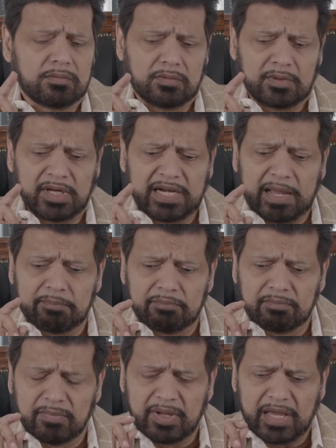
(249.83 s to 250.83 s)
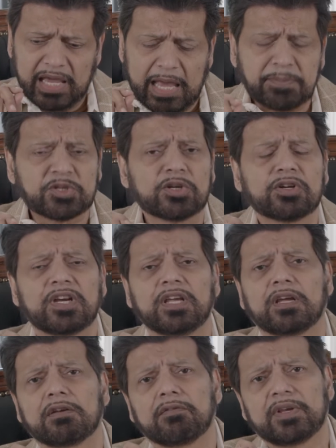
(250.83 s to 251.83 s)
that I'm absolutely
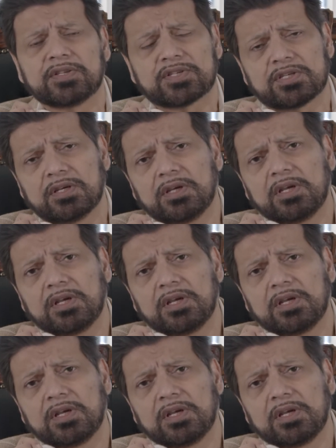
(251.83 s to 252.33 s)
convinced